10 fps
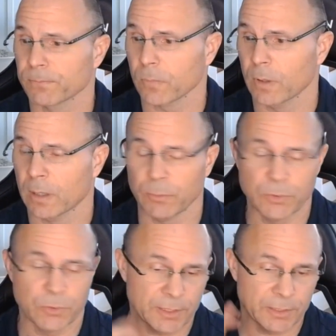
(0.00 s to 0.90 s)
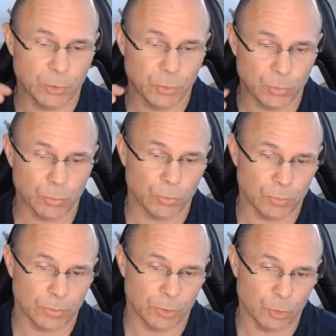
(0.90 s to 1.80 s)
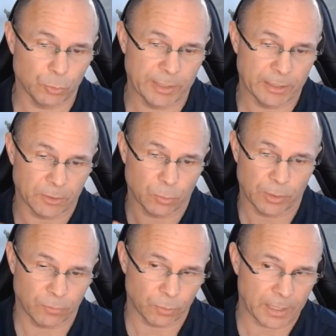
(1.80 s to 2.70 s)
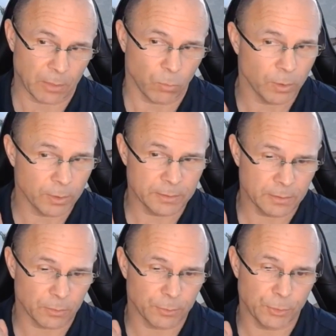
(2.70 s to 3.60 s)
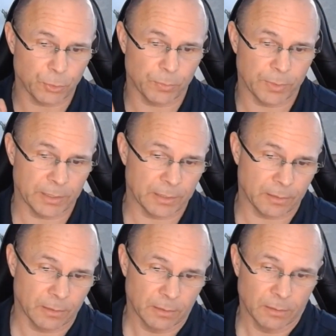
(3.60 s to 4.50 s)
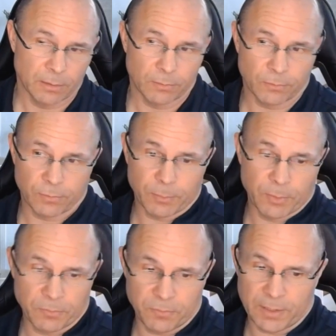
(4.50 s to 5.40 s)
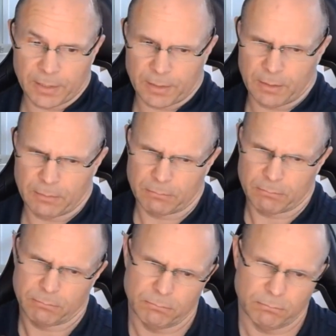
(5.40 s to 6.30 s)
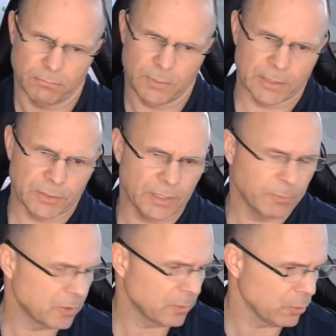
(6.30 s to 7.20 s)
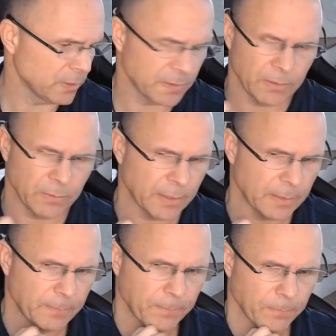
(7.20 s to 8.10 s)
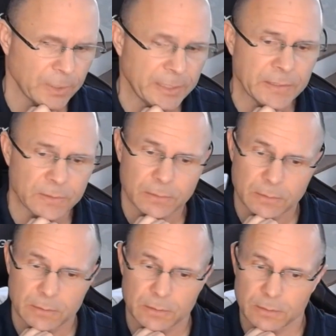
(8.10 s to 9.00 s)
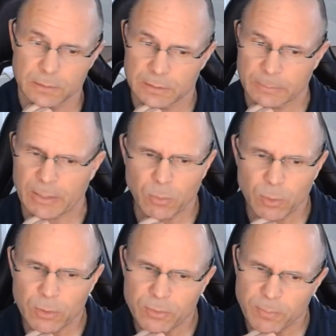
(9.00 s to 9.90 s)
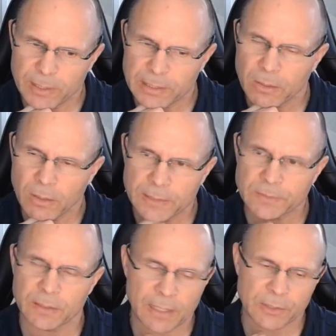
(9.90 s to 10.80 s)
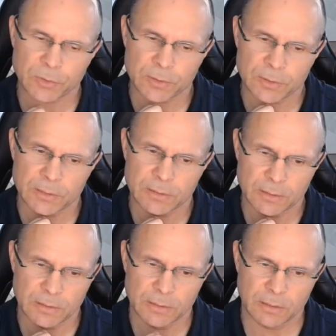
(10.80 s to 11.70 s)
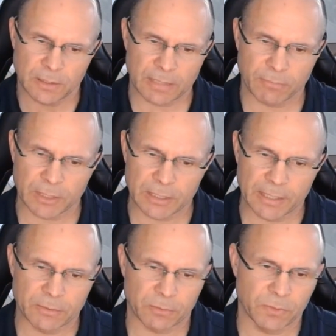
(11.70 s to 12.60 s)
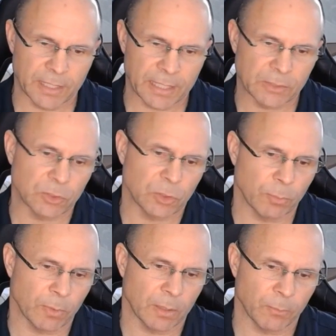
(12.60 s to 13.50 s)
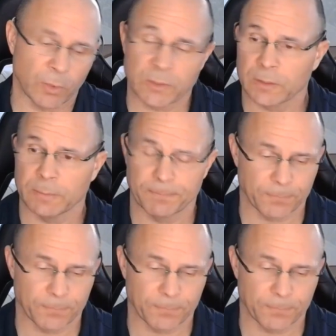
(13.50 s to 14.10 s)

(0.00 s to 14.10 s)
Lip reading: When you say new, do you mean in the 24.1 or do you mean from the VA? Angie, give me some more insight on that, please. I don't work with many clients that actually heavily lend on VA, so I'm rusty.